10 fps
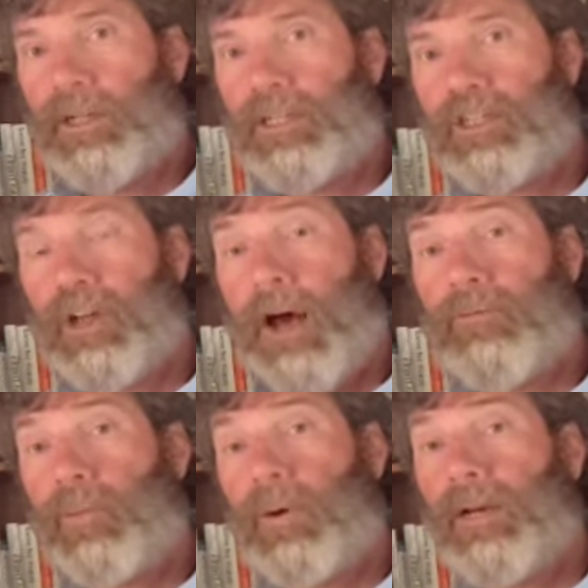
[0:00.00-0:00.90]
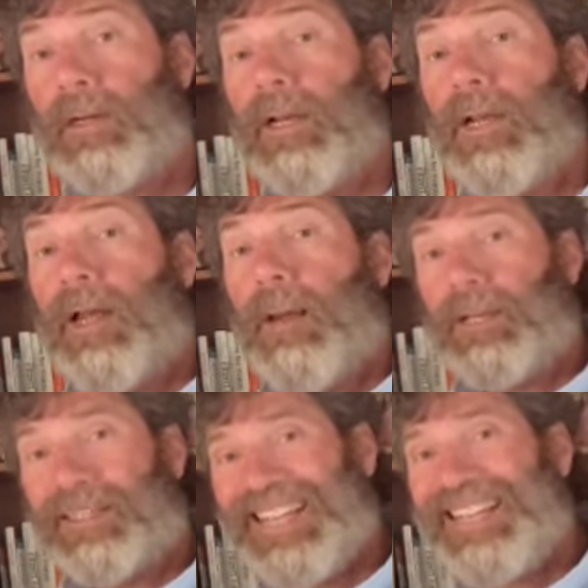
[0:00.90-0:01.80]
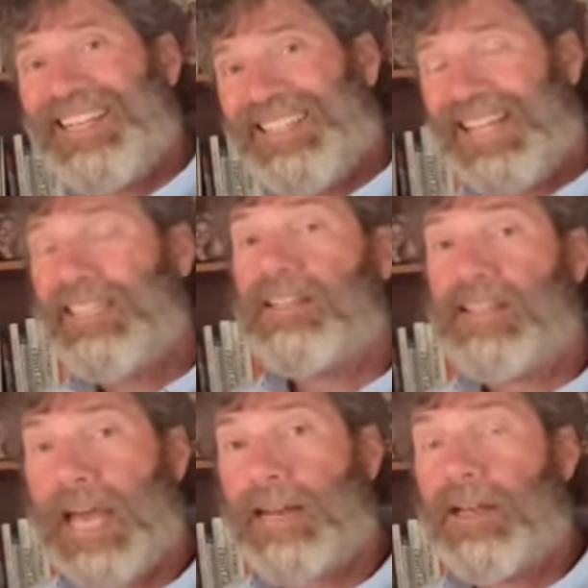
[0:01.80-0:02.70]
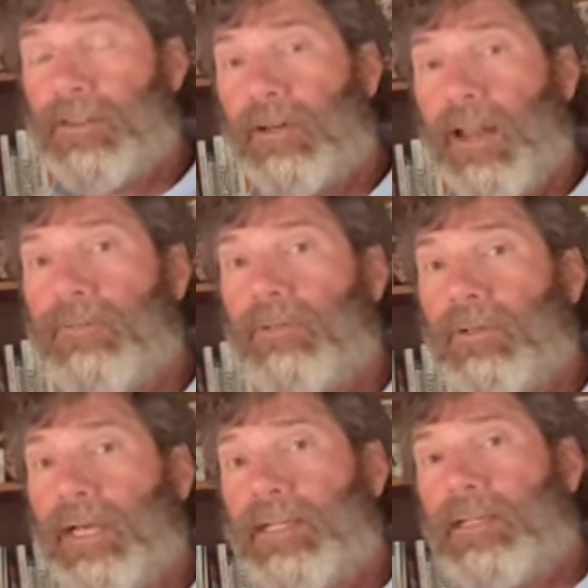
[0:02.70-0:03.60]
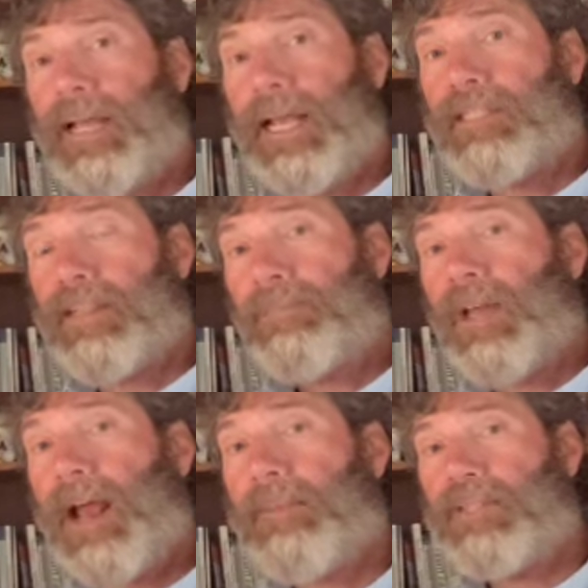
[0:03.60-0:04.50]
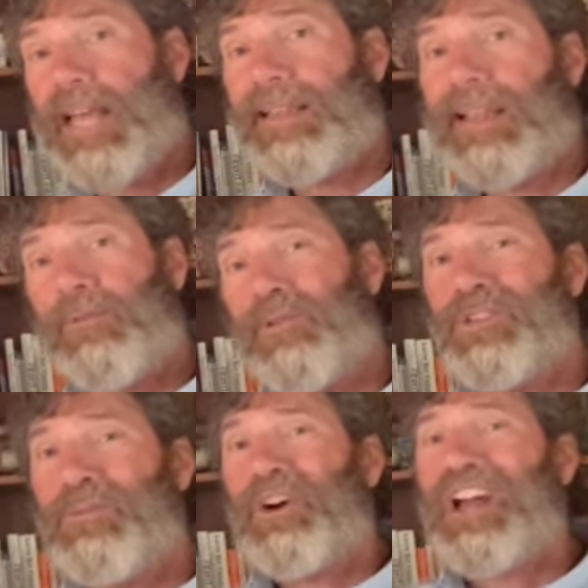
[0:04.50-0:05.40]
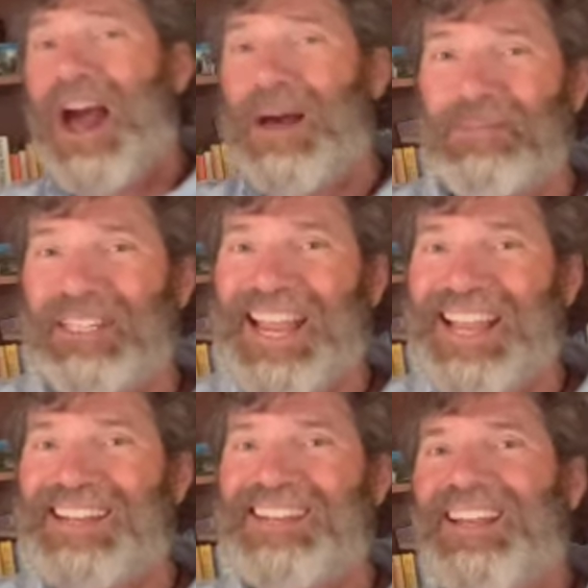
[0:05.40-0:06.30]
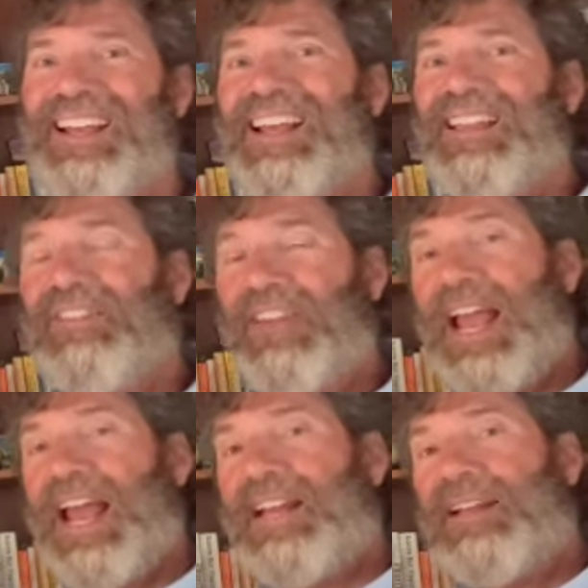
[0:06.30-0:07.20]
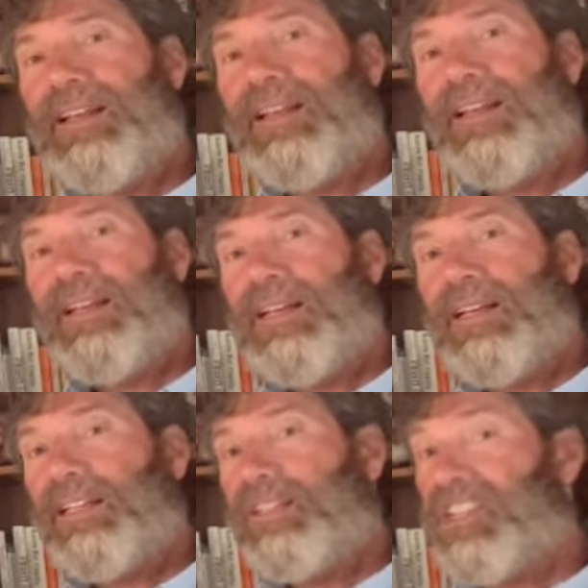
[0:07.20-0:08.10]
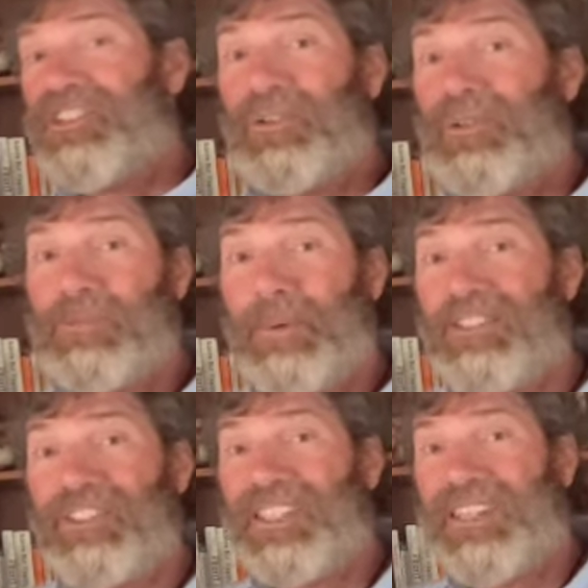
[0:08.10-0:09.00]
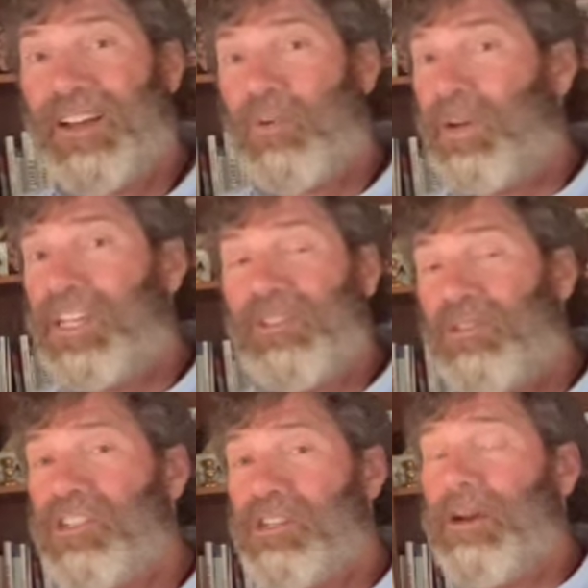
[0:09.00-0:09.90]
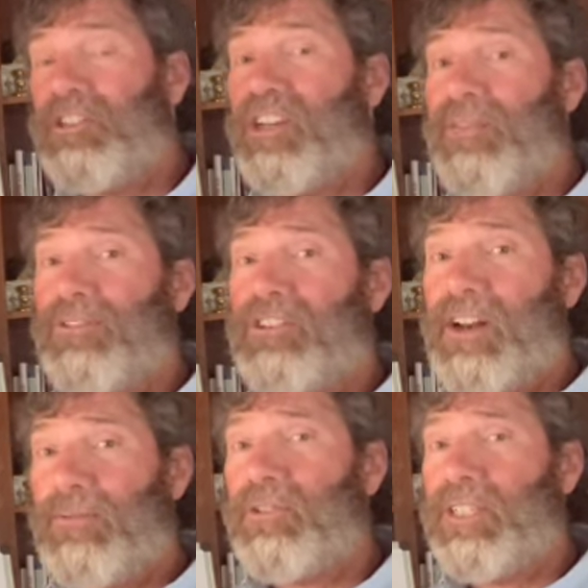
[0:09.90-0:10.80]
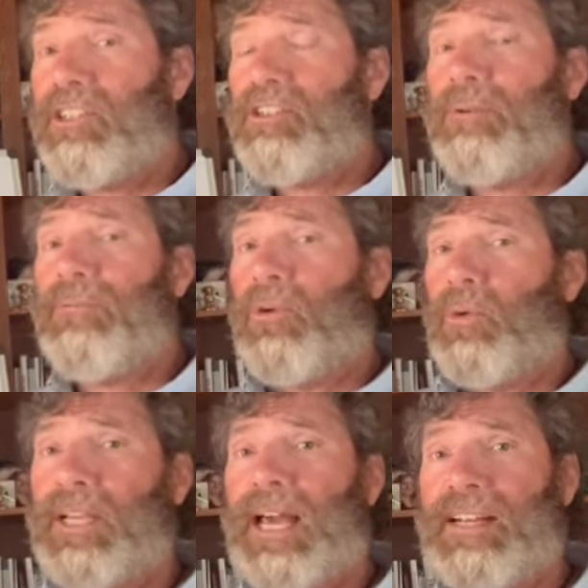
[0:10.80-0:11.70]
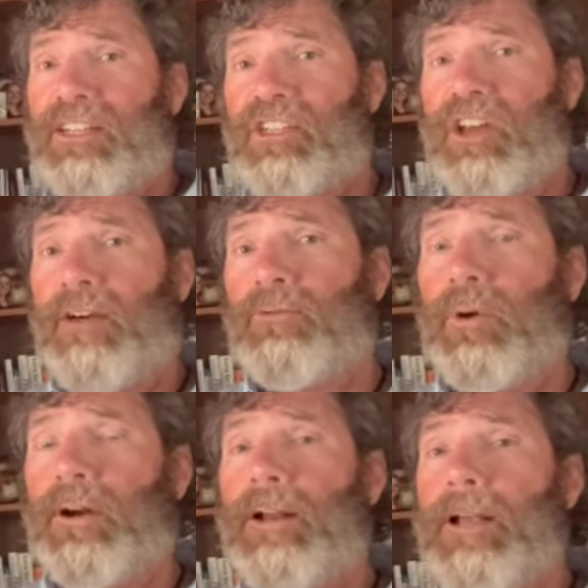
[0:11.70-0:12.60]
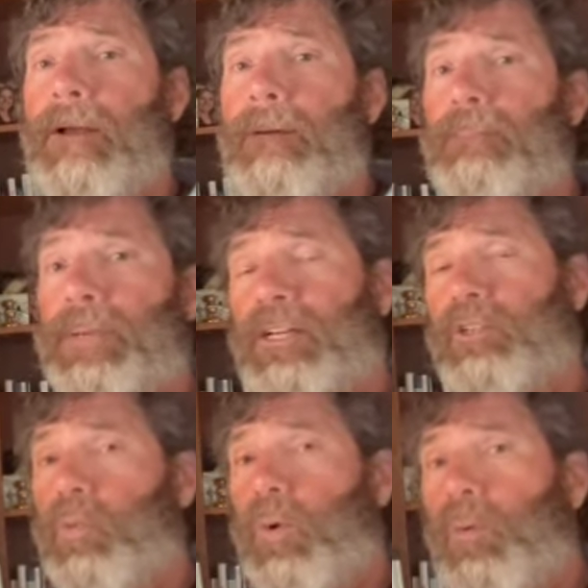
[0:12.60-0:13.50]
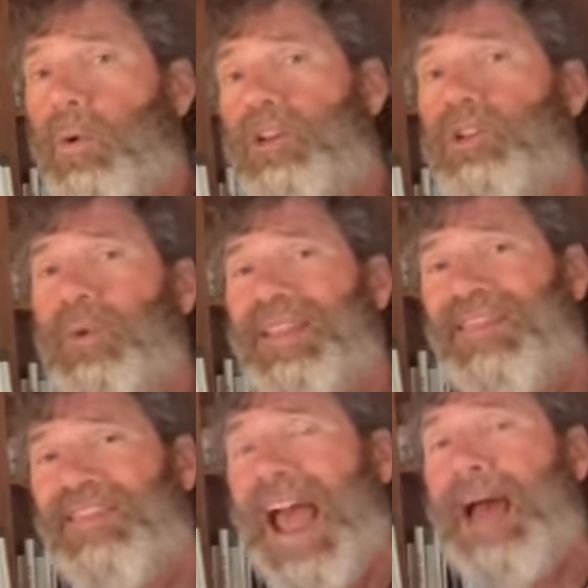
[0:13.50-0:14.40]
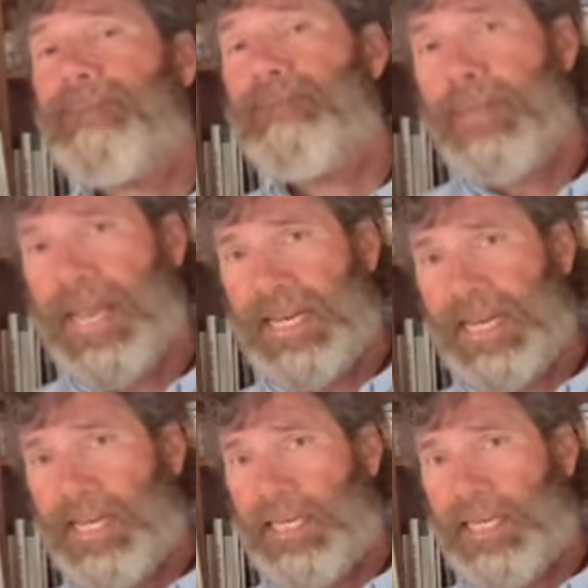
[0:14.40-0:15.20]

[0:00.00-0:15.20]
to software, because that does add another level, and sometimes that level is more complicated than just doing a spreadsheet. We used a spreadsheet for several years before we got into software because we weren't doing that many.